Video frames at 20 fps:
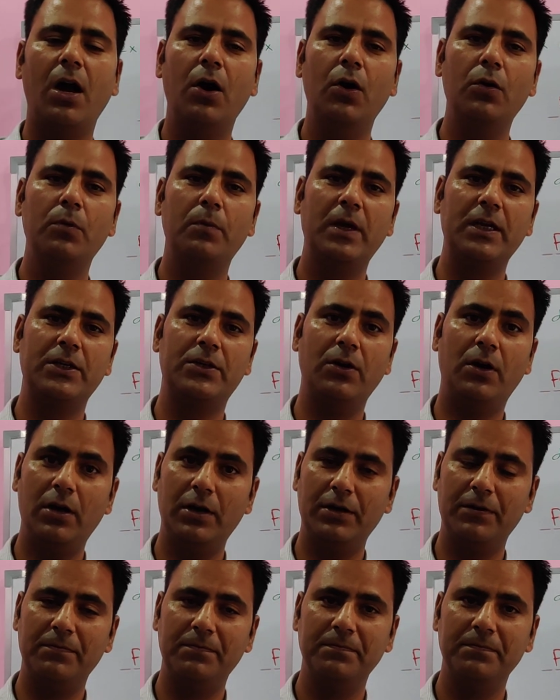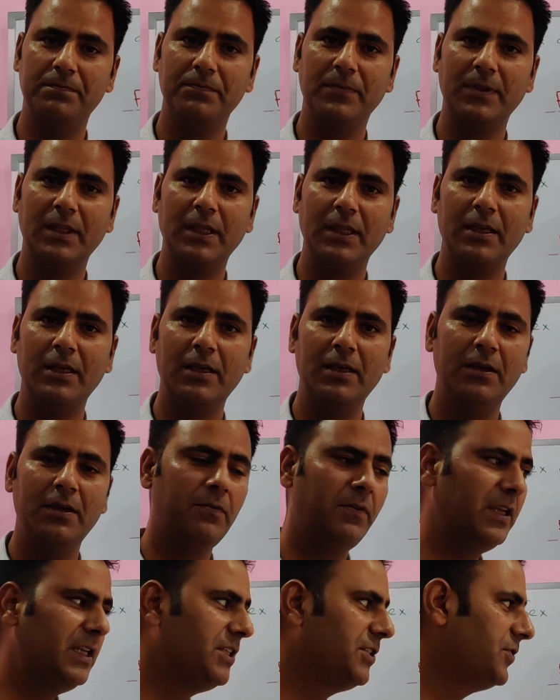Oh my God,
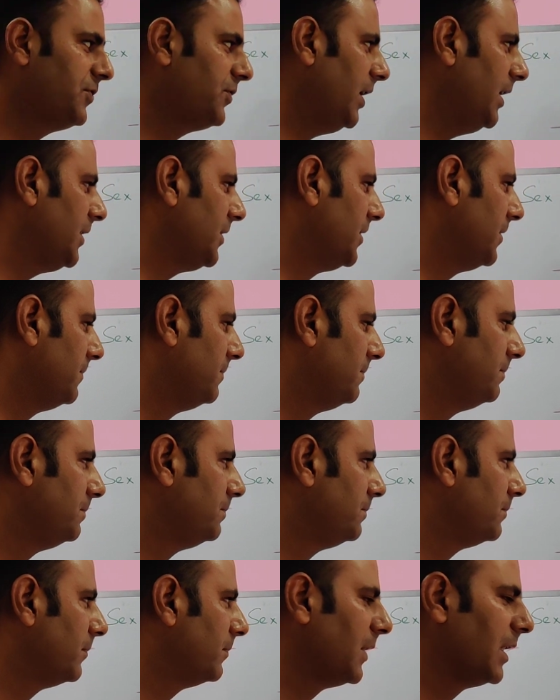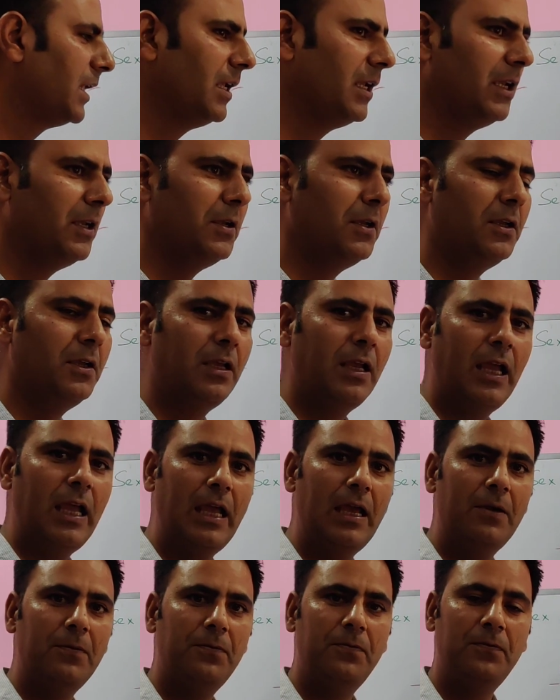very strange.
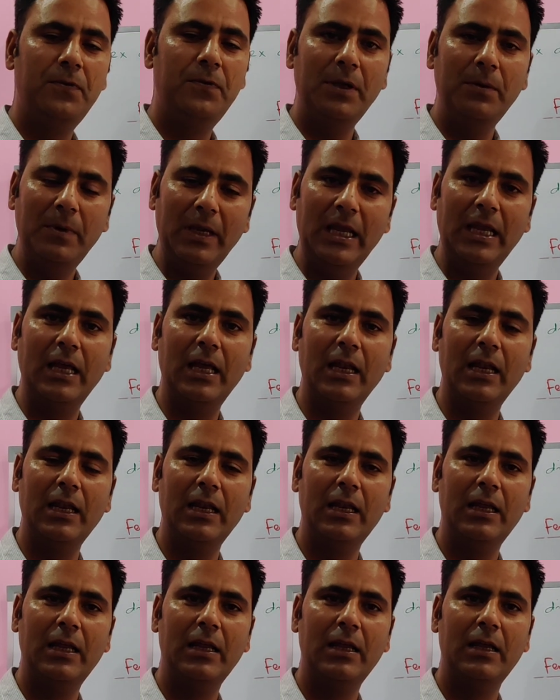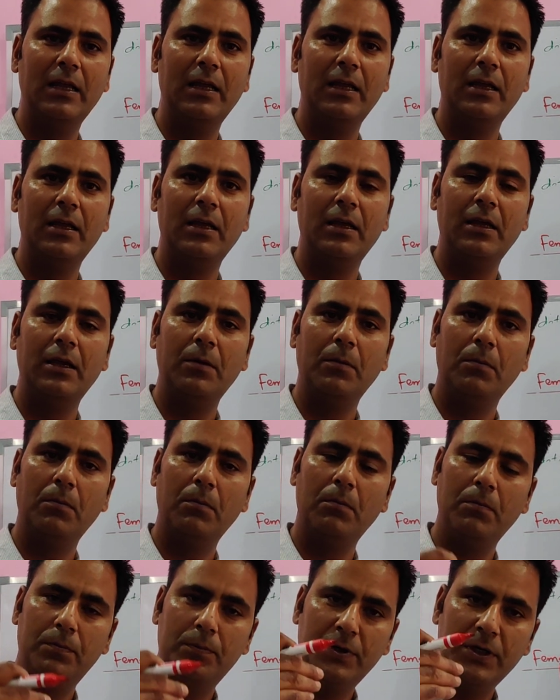A female,
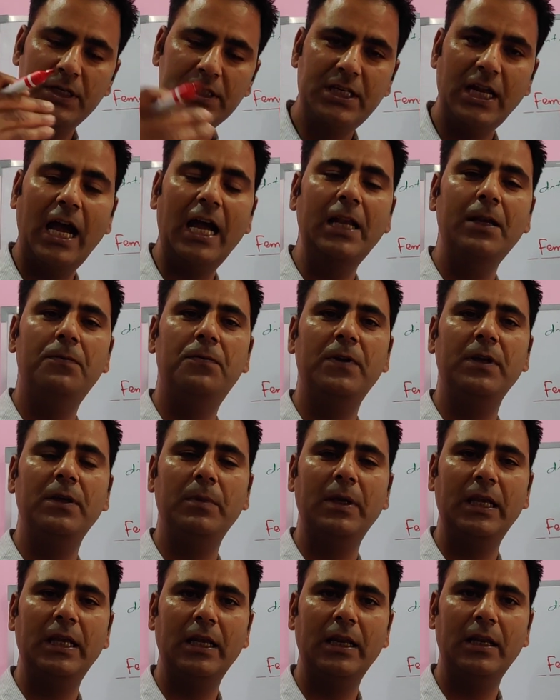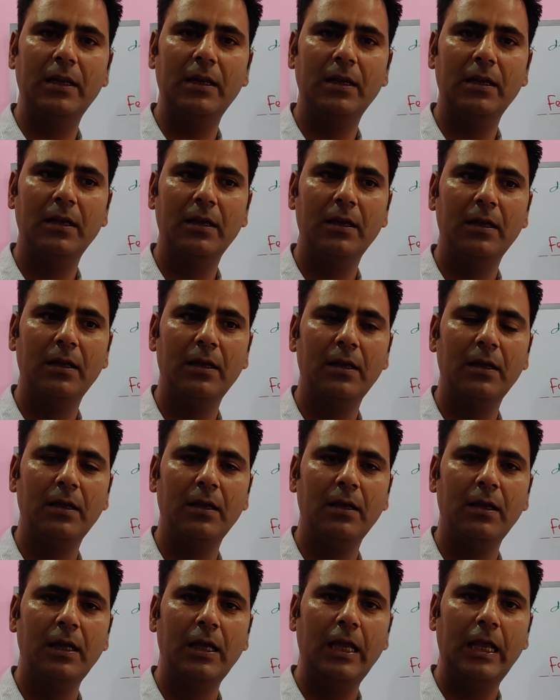fertile female,
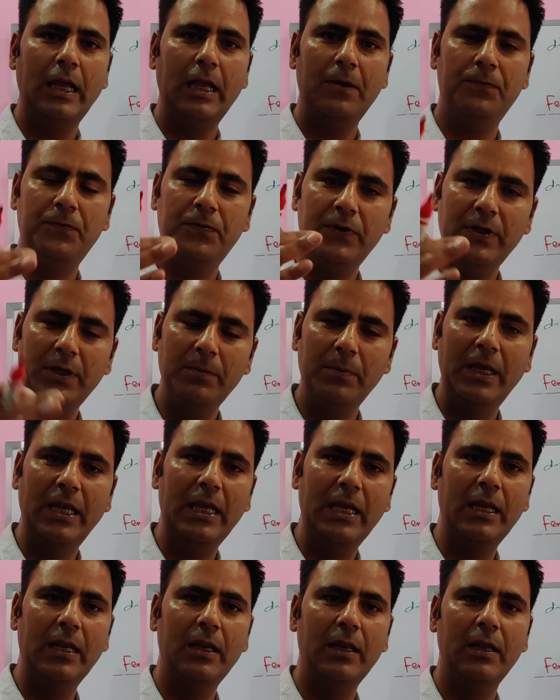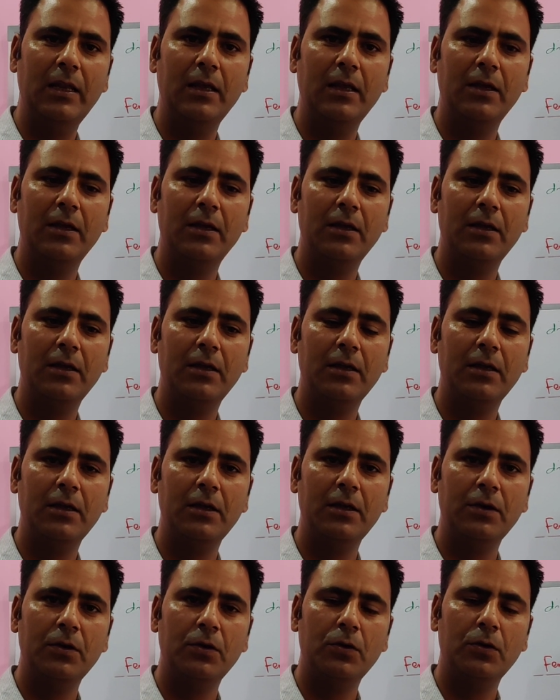a female
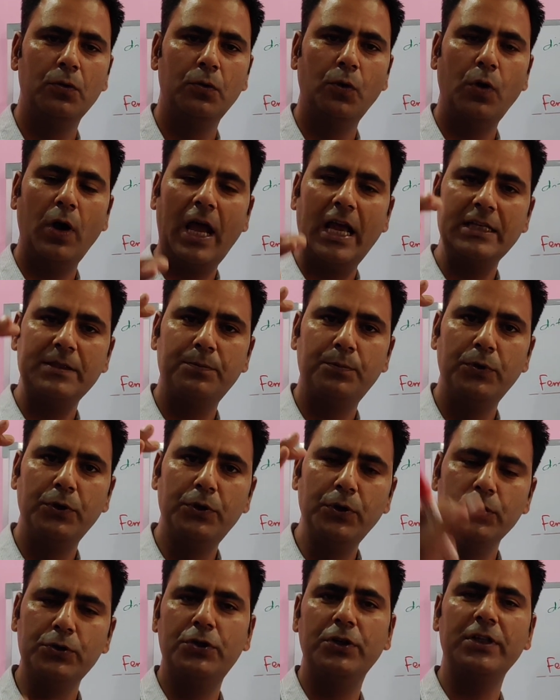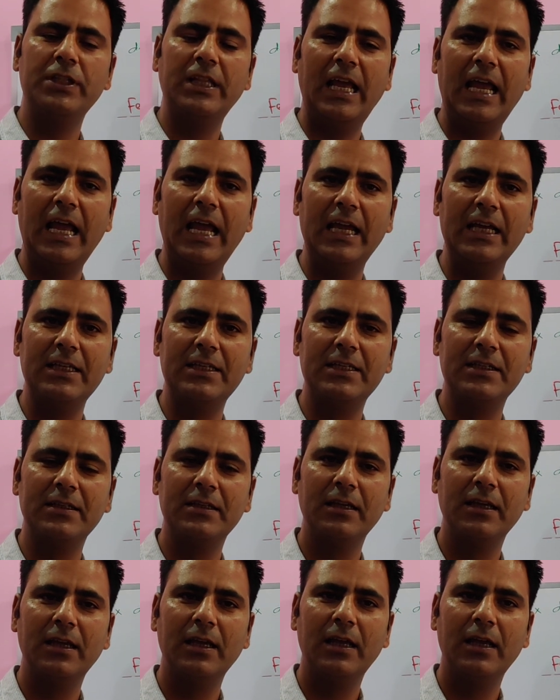who has produced the eggs,
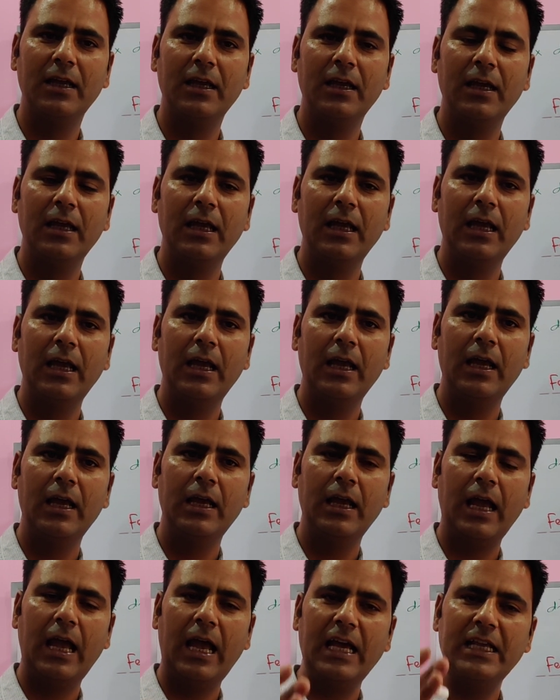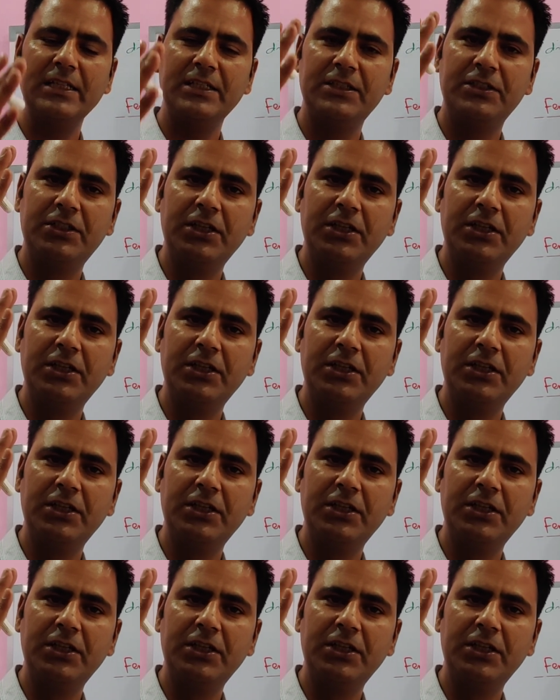has